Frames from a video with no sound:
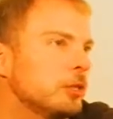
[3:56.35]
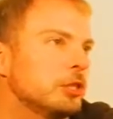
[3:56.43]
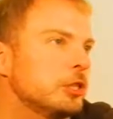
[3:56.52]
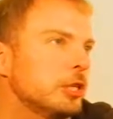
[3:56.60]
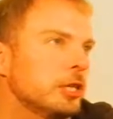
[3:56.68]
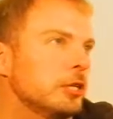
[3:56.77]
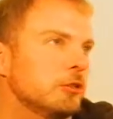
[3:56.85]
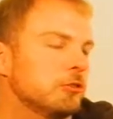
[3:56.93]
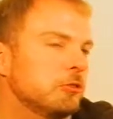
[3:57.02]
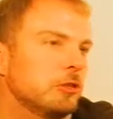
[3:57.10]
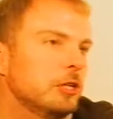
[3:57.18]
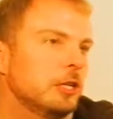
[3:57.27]
into
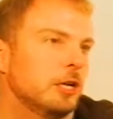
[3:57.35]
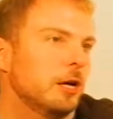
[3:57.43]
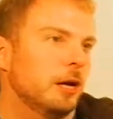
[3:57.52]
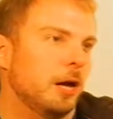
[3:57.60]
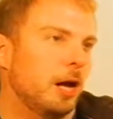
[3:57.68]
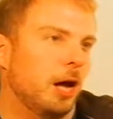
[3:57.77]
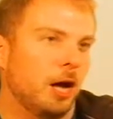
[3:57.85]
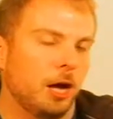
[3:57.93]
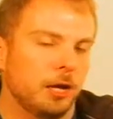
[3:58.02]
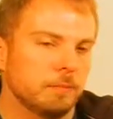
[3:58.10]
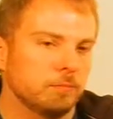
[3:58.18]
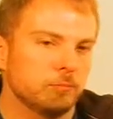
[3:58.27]
this
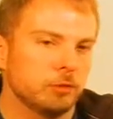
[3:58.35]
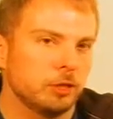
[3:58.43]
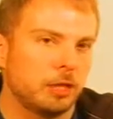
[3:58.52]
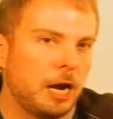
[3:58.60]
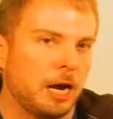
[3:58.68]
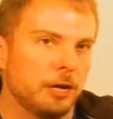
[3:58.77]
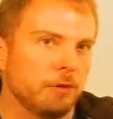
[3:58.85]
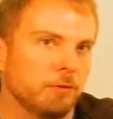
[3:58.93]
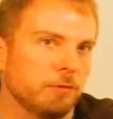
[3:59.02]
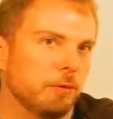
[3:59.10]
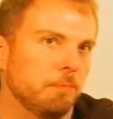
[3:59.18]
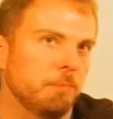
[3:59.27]
uh, kind of